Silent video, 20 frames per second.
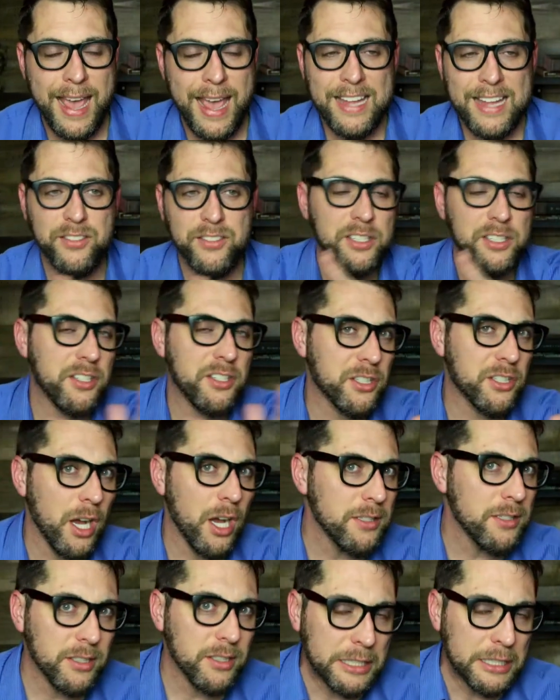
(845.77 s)
And since it's
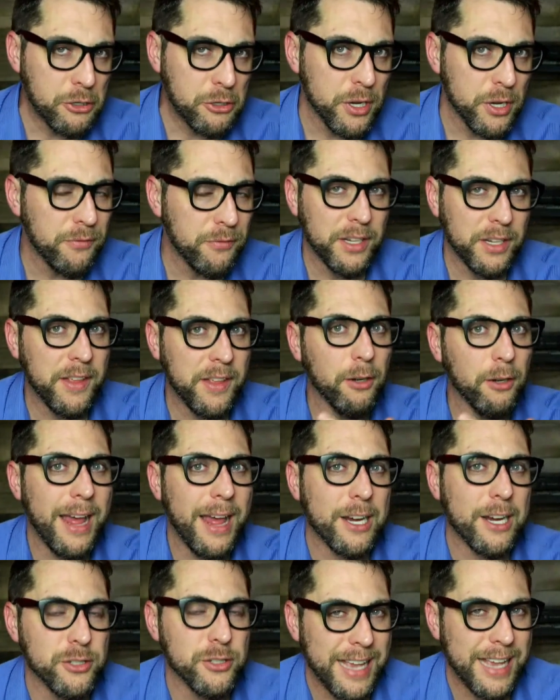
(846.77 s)
constantly shifting, they
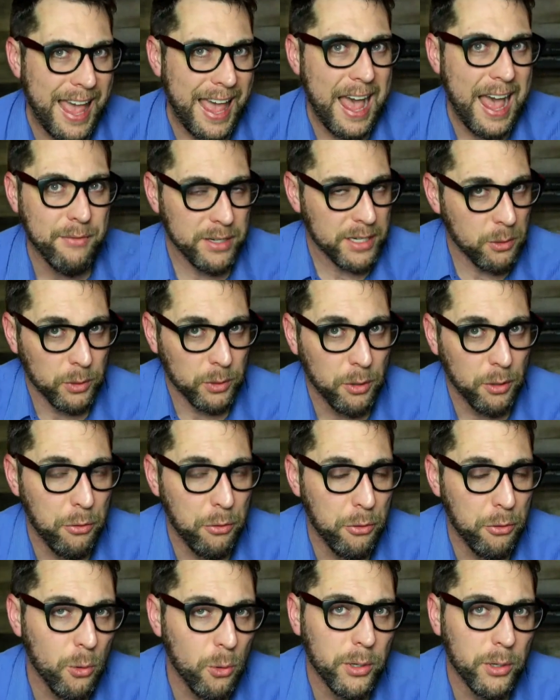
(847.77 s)
don't actually have any real
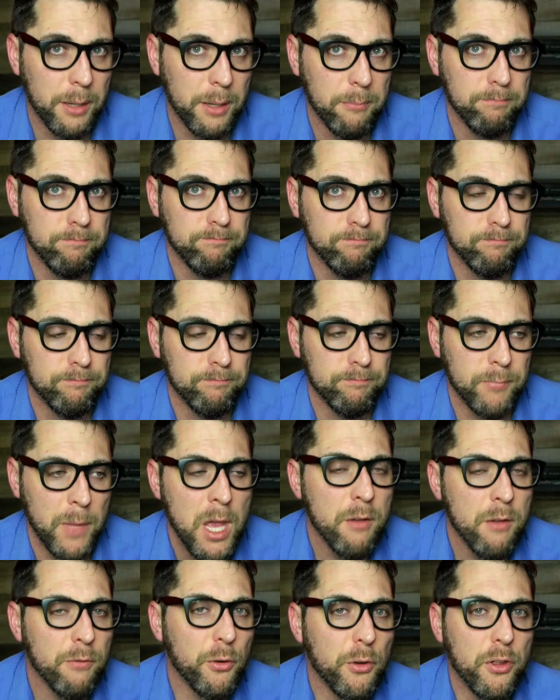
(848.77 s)
authority.
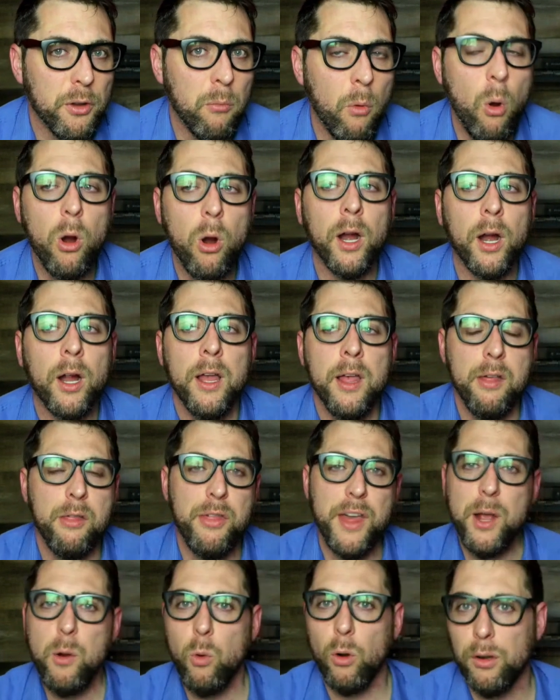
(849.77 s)
Furthermore,
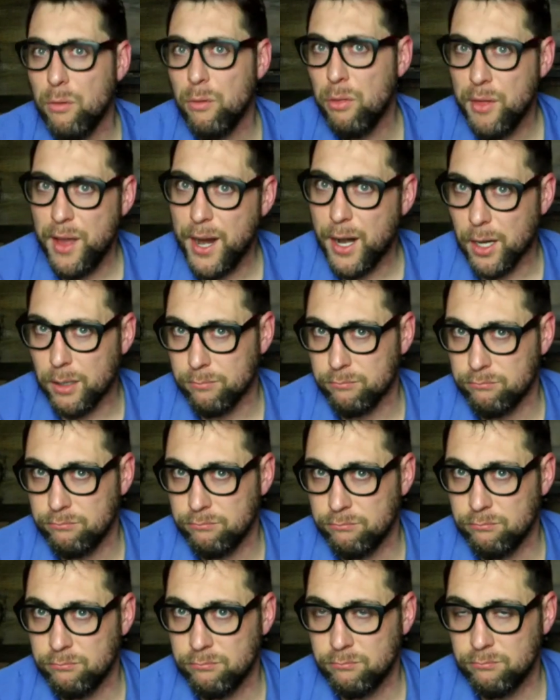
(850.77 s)
they weren't there,
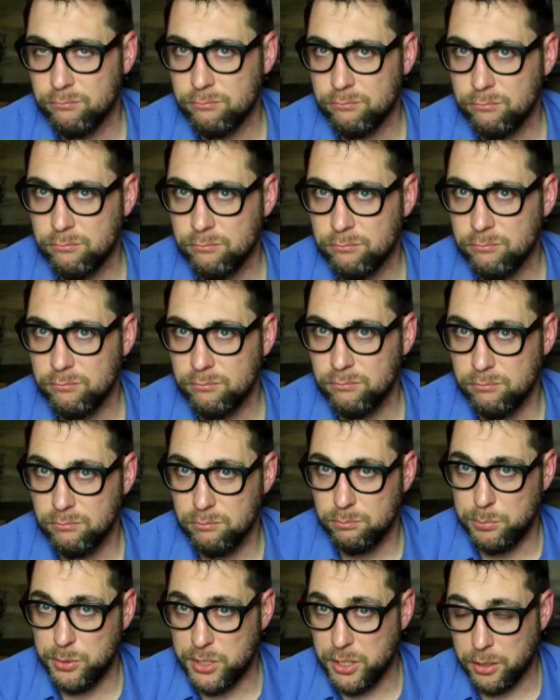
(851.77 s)

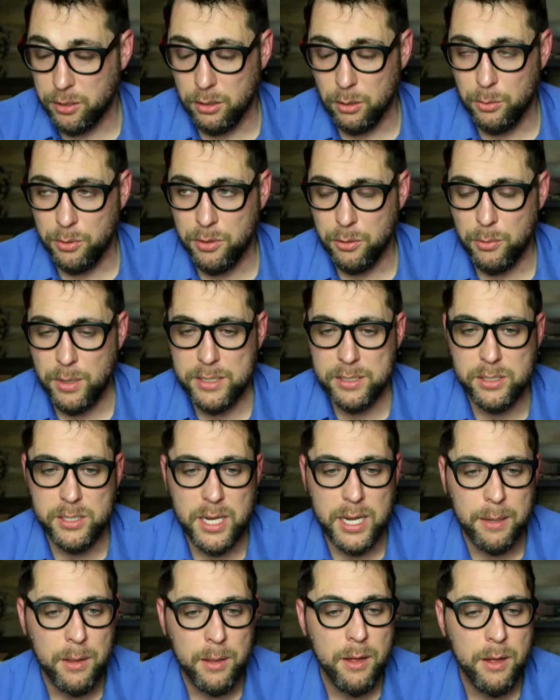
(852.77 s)
particularly with the Red
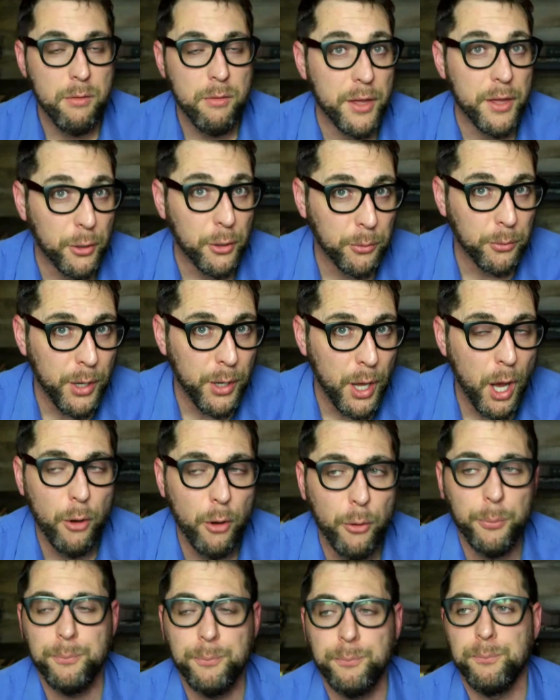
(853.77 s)
Sea. They don't
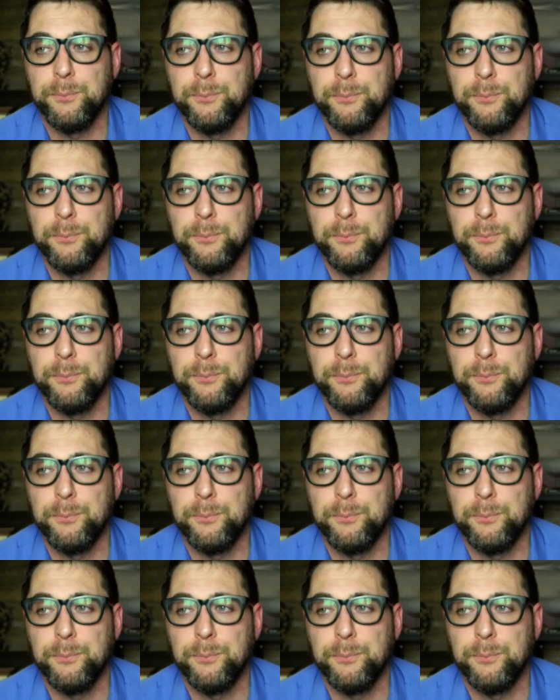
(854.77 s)
know.